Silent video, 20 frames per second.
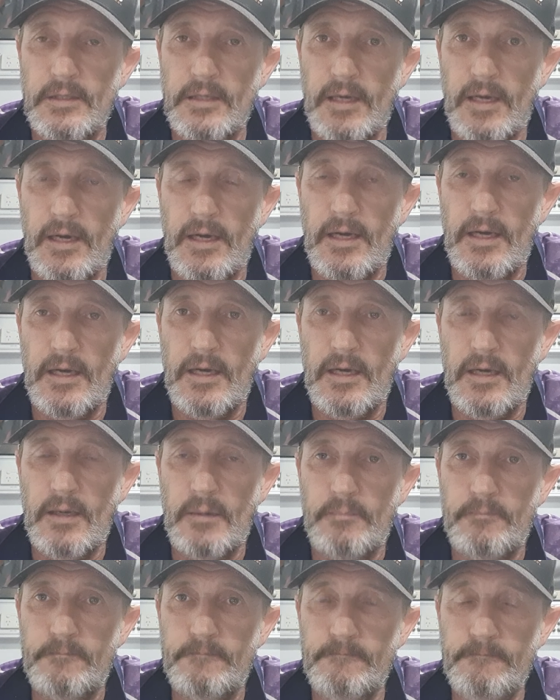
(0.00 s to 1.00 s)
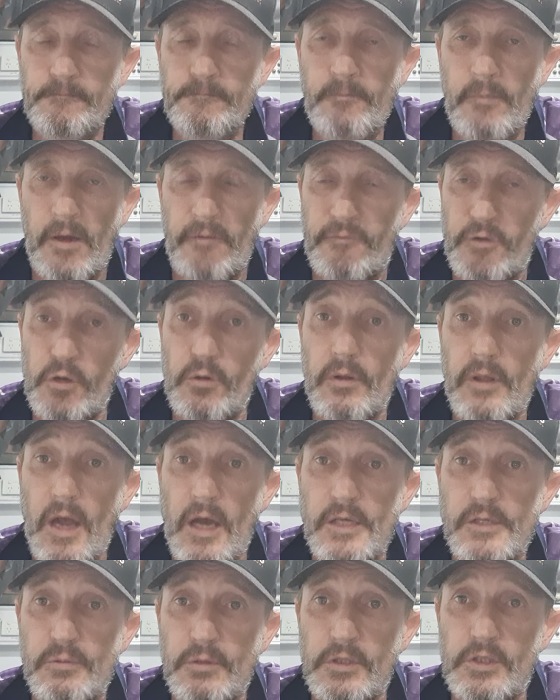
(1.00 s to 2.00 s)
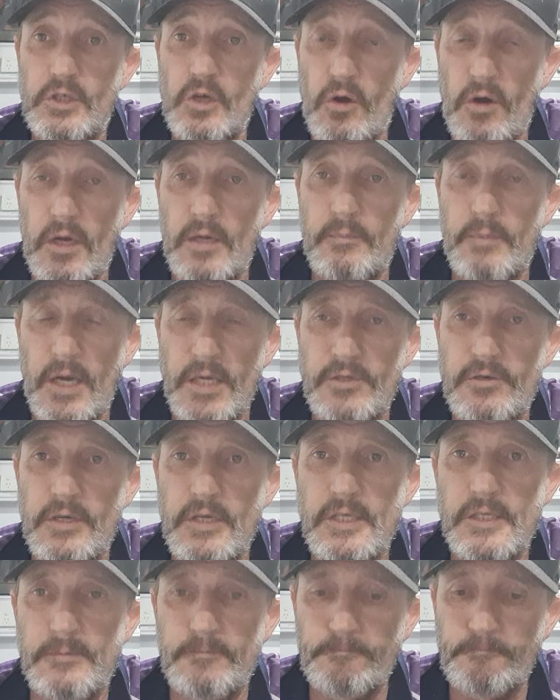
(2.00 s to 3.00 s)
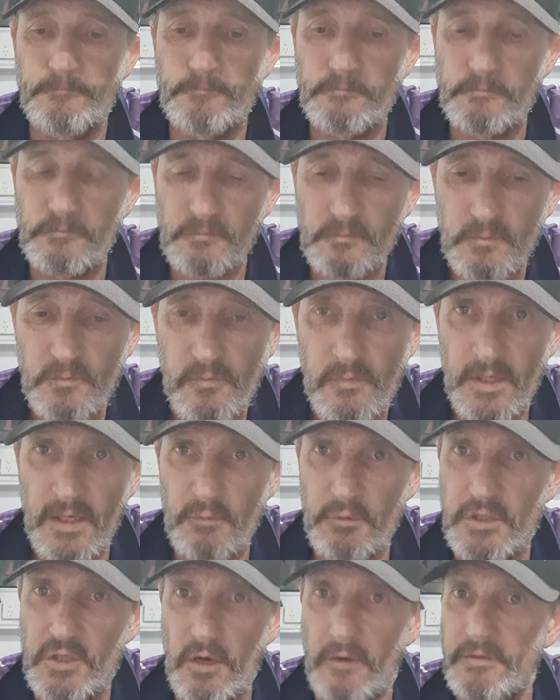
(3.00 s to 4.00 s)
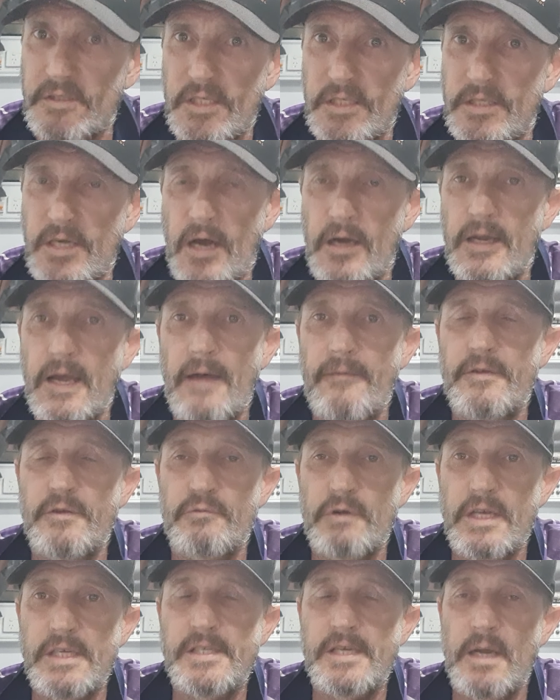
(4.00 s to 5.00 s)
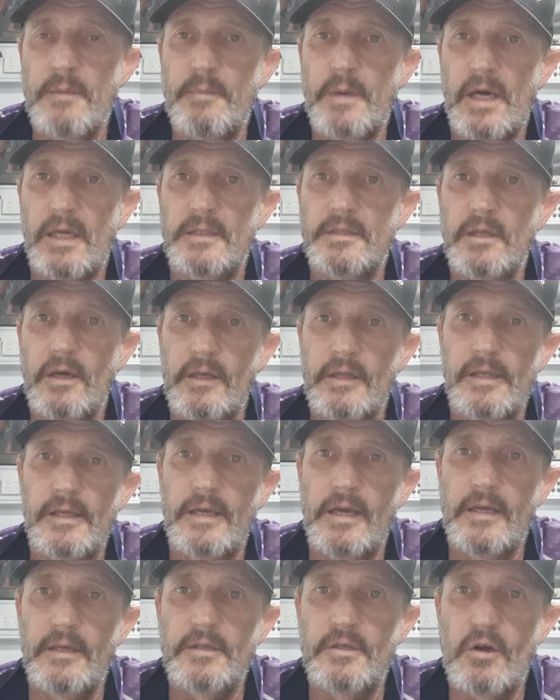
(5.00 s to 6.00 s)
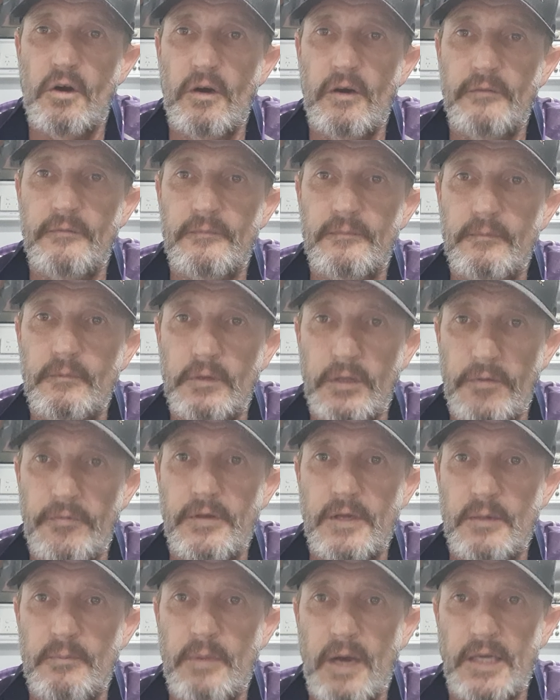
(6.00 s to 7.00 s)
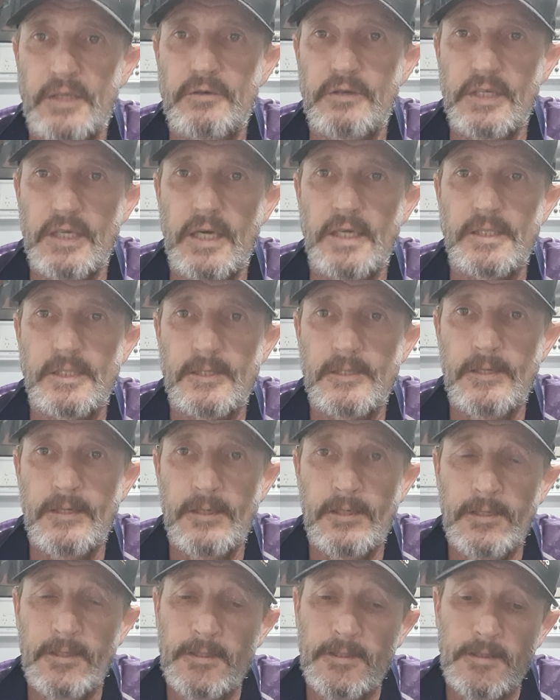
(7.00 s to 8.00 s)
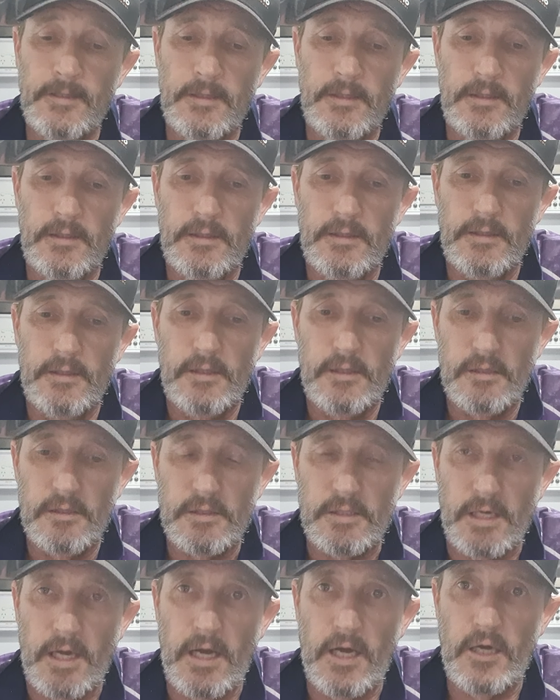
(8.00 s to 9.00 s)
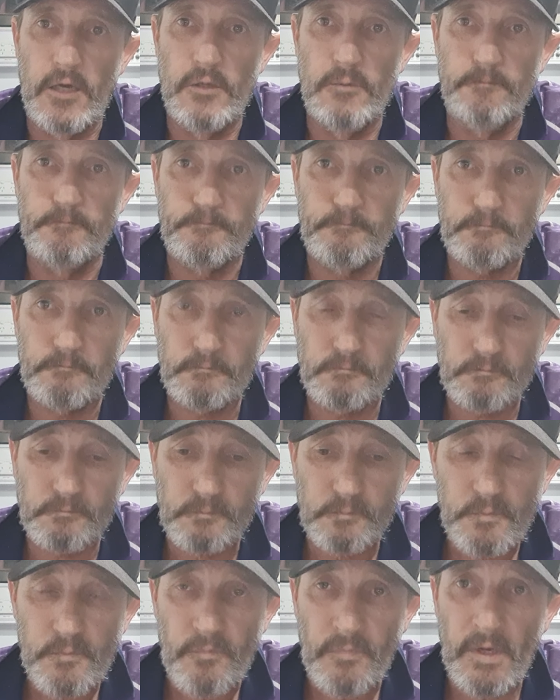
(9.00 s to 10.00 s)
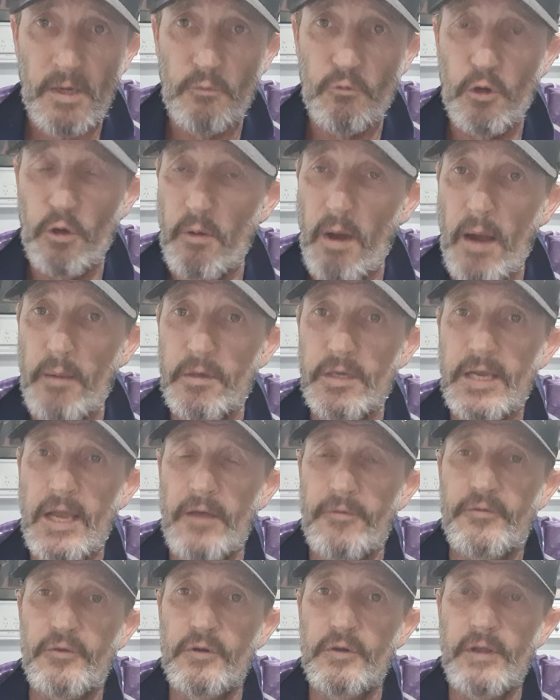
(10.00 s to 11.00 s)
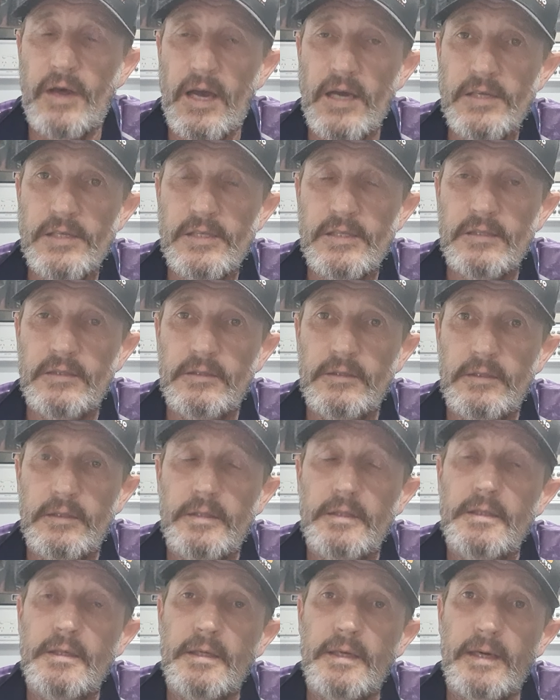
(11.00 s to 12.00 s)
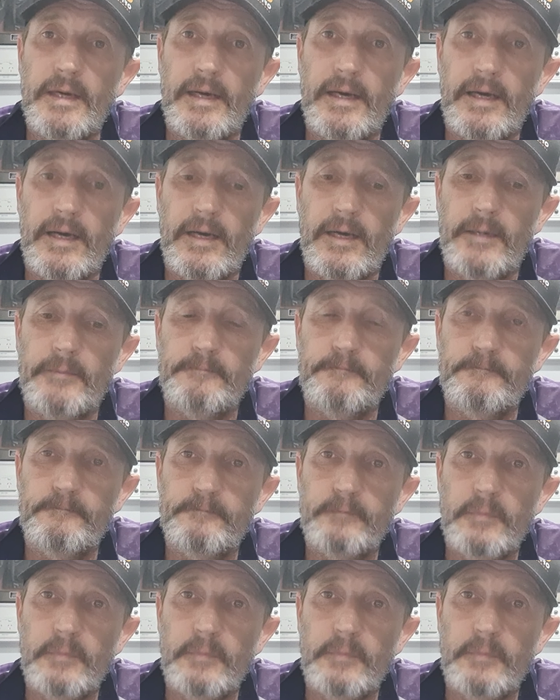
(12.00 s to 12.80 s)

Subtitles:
A few of those were giant batteries, which obviously don't have the reset button like the Enerdrive lithium battery does. So we were able to get through those, and